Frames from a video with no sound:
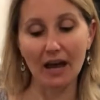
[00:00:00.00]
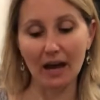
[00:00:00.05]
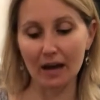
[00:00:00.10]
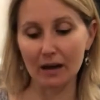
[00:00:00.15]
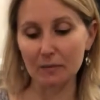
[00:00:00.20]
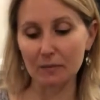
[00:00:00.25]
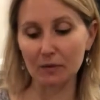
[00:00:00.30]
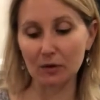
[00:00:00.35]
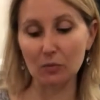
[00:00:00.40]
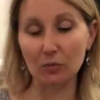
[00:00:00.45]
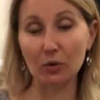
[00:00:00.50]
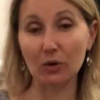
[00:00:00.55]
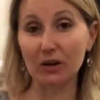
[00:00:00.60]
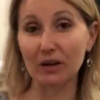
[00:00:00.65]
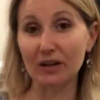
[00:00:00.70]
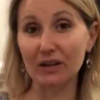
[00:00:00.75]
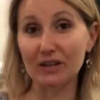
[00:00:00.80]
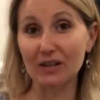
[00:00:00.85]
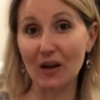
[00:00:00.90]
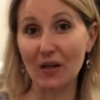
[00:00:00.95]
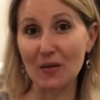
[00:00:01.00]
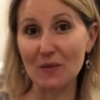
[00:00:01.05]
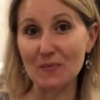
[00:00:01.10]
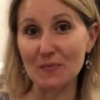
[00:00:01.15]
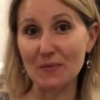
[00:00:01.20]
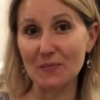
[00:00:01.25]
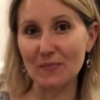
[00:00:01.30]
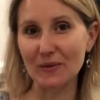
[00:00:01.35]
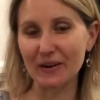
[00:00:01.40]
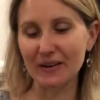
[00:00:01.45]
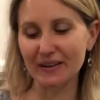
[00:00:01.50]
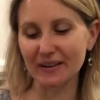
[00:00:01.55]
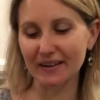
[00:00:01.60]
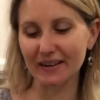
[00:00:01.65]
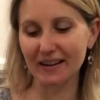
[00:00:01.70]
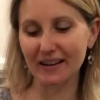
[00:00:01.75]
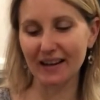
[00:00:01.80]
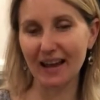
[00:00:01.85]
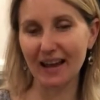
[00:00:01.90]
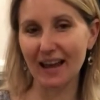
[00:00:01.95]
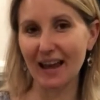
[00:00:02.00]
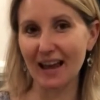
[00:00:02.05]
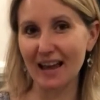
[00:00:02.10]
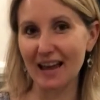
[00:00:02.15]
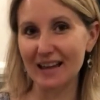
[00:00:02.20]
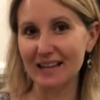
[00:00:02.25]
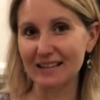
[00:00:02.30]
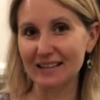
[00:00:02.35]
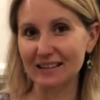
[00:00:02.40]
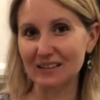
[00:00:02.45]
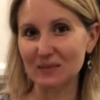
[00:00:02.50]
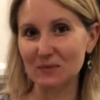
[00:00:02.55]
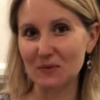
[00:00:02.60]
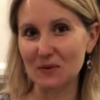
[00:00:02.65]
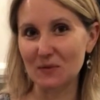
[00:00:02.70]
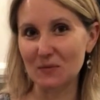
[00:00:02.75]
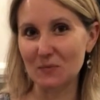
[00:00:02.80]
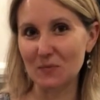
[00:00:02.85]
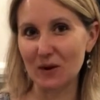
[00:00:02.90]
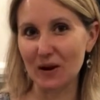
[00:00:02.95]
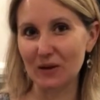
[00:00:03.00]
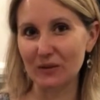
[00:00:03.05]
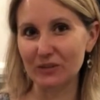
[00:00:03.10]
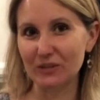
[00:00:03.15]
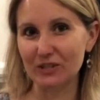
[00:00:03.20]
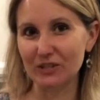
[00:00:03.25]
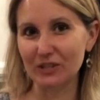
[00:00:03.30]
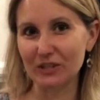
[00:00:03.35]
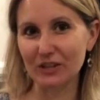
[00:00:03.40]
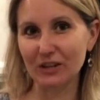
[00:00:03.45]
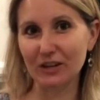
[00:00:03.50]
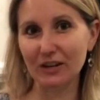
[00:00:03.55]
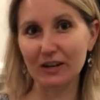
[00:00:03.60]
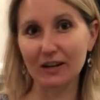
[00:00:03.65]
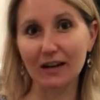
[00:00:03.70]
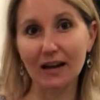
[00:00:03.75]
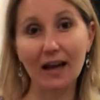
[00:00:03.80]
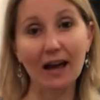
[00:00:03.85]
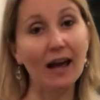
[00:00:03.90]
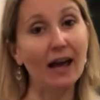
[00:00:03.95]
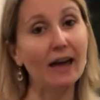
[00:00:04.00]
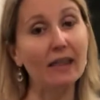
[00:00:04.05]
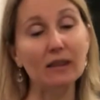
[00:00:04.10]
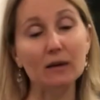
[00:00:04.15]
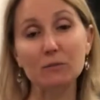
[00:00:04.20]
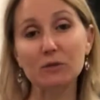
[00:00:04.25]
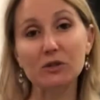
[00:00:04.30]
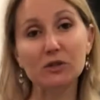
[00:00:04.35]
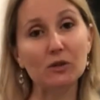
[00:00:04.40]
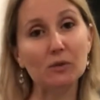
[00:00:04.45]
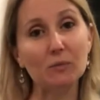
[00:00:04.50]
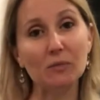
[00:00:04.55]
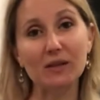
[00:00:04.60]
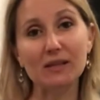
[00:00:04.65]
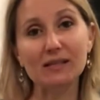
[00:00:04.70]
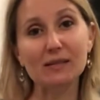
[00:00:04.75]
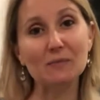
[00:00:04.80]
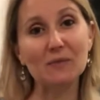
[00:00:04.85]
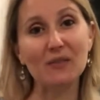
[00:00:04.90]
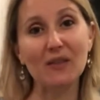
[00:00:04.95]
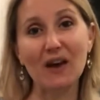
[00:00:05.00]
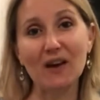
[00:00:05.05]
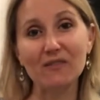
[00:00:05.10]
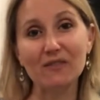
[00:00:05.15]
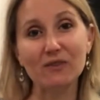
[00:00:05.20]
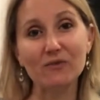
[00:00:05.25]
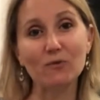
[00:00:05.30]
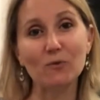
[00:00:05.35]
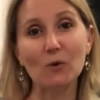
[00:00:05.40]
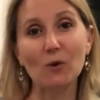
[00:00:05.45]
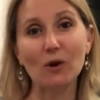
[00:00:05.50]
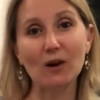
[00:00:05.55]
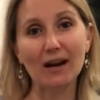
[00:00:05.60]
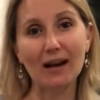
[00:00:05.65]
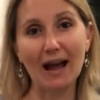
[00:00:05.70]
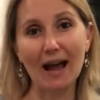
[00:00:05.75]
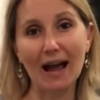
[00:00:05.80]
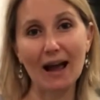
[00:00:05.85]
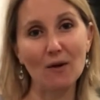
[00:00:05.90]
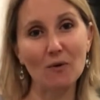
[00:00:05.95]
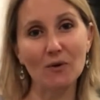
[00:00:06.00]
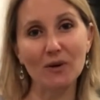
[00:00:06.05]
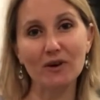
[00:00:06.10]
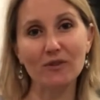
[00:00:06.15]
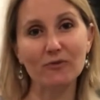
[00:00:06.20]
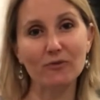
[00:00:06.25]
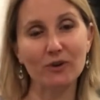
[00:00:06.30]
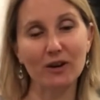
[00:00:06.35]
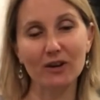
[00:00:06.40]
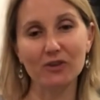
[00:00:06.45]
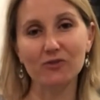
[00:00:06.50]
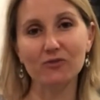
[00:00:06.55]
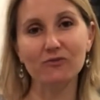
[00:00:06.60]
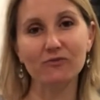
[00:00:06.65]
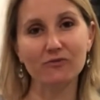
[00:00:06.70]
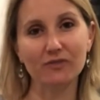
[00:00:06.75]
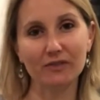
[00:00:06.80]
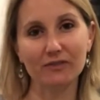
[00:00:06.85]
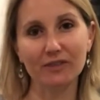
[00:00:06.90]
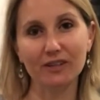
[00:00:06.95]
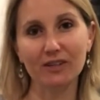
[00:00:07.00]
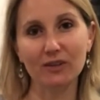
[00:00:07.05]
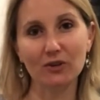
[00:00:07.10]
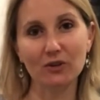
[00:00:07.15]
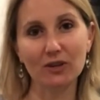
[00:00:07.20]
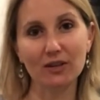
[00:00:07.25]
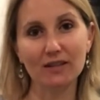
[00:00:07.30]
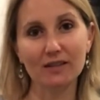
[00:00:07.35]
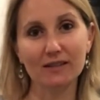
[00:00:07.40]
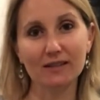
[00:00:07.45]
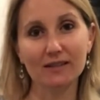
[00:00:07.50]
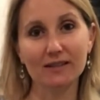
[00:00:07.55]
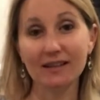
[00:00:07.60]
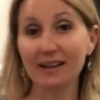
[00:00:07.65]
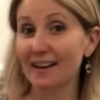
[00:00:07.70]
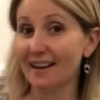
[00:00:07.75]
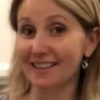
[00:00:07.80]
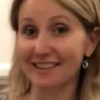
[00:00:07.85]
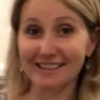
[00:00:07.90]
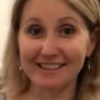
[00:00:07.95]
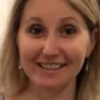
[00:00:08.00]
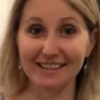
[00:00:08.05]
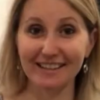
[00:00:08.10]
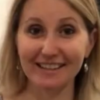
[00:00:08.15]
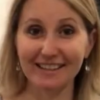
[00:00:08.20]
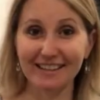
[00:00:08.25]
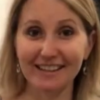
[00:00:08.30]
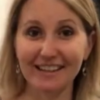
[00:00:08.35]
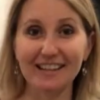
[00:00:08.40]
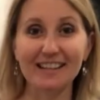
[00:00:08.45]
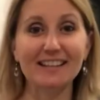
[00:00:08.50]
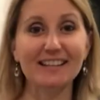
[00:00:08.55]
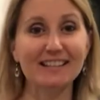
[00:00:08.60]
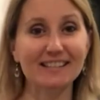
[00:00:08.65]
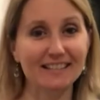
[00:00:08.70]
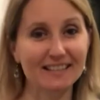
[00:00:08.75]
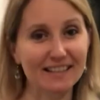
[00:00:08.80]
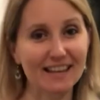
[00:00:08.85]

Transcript: And I'm going to put in a dollop of butter and a little bit of brown sugar. And I'm just going to place them in the oven for an hour at 350 degrees. And that's it. It is